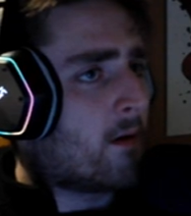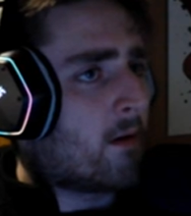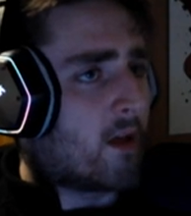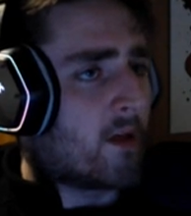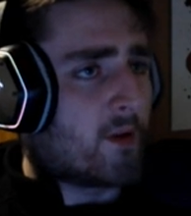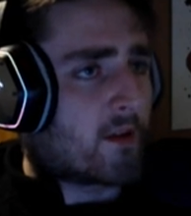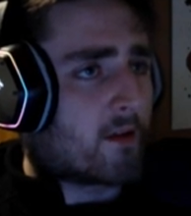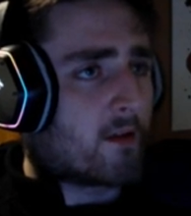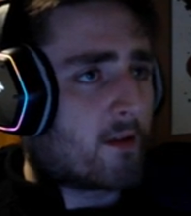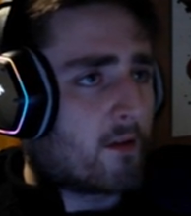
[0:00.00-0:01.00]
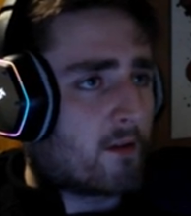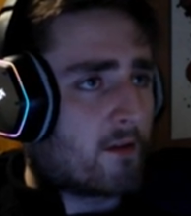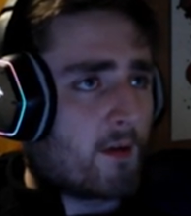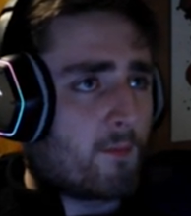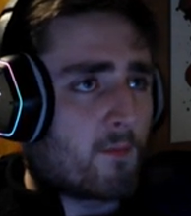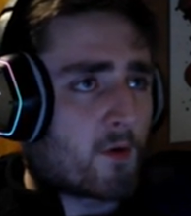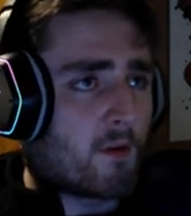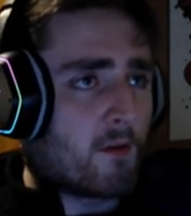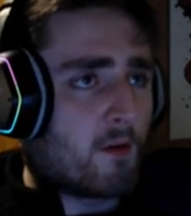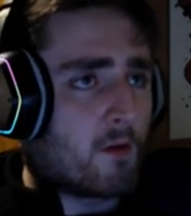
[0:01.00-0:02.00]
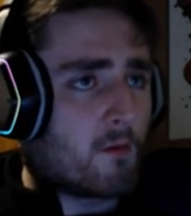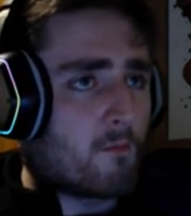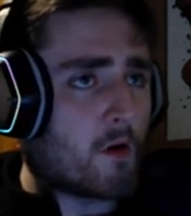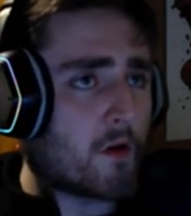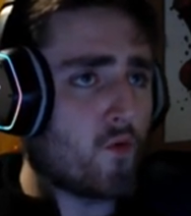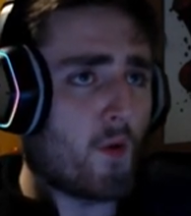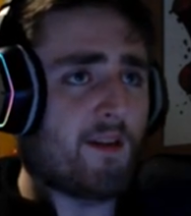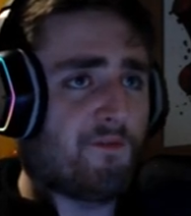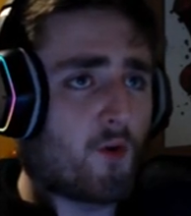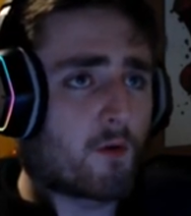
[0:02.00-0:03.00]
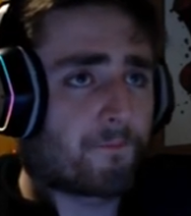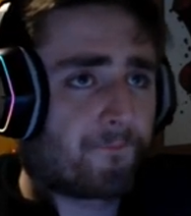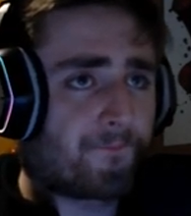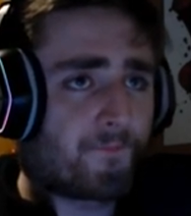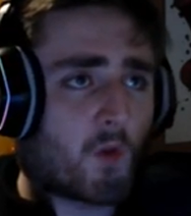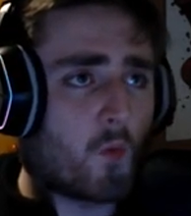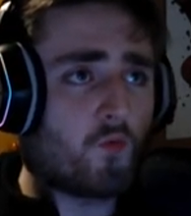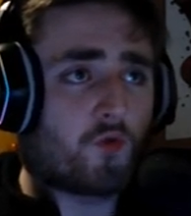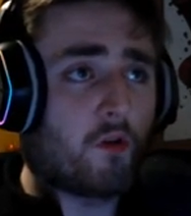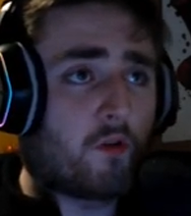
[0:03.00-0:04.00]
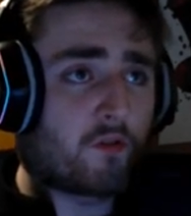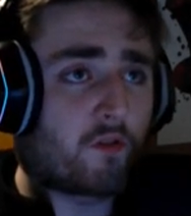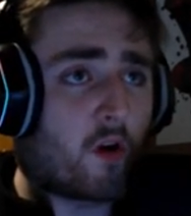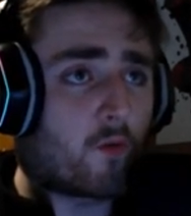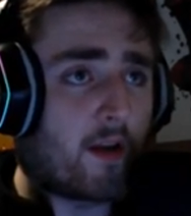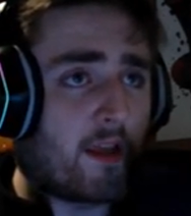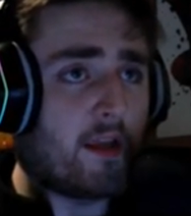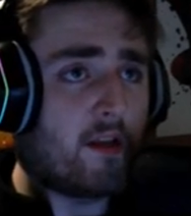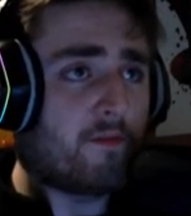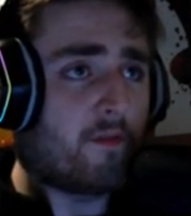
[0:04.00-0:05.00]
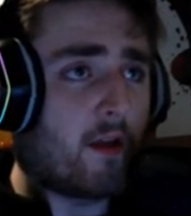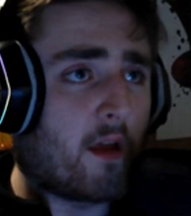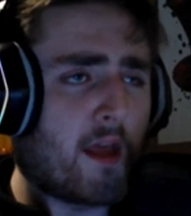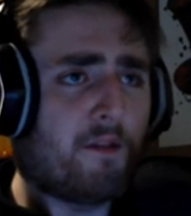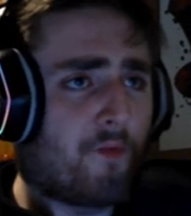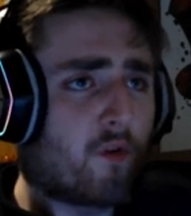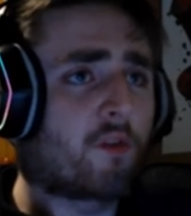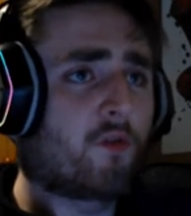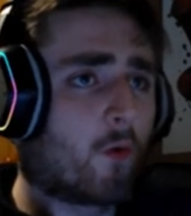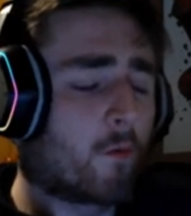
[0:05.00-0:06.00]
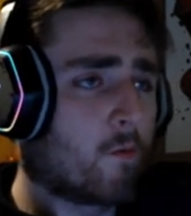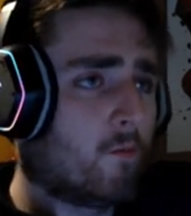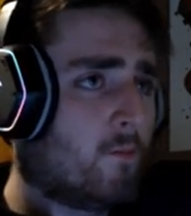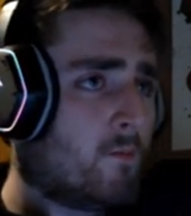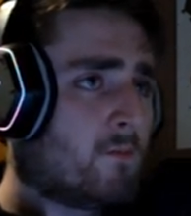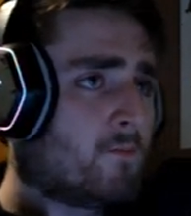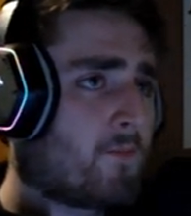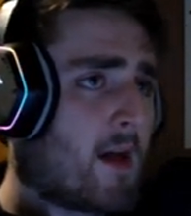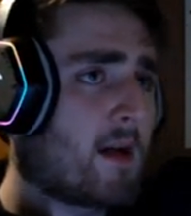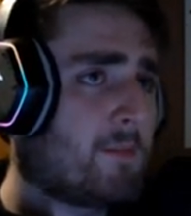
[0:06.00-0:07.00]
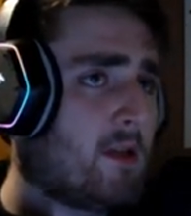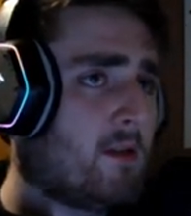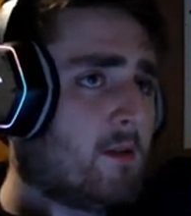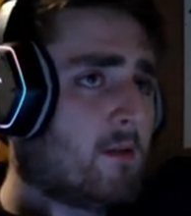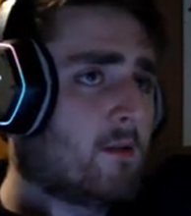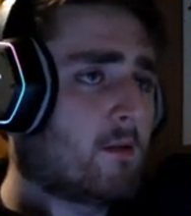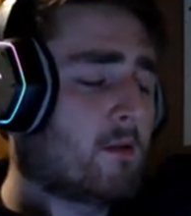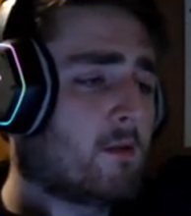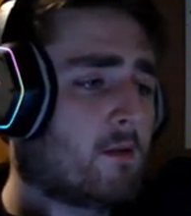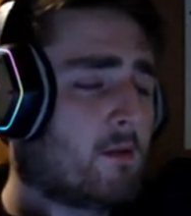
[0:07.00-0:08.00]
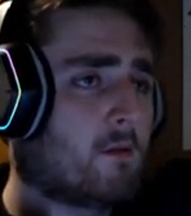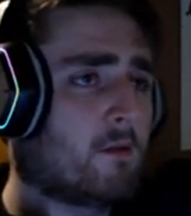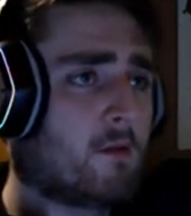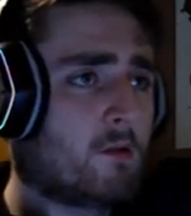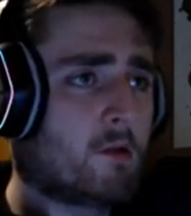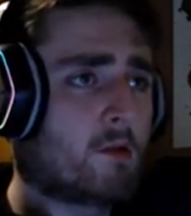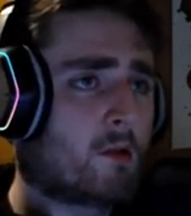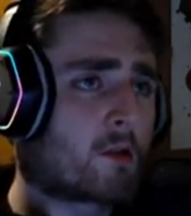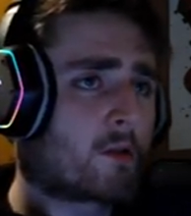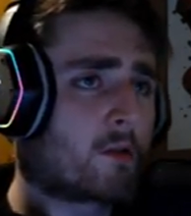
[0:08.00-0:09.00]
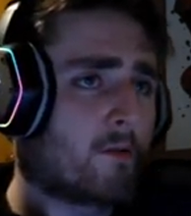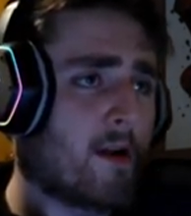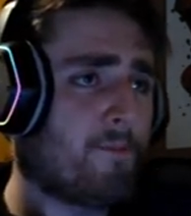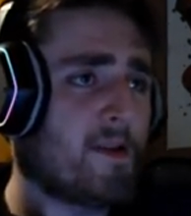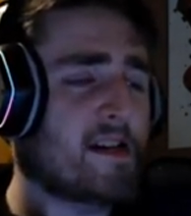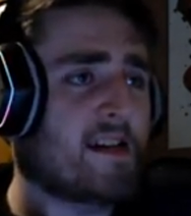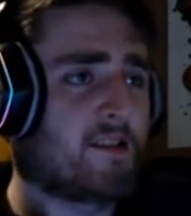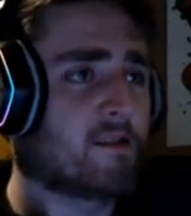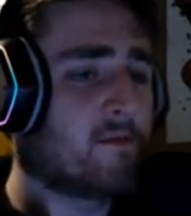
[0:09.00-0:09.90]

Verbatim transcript: Epic. You have any more? What are you waiting for? Old Chuckles is already heated, headed for the storeroom. I'll be, uh, right behind you.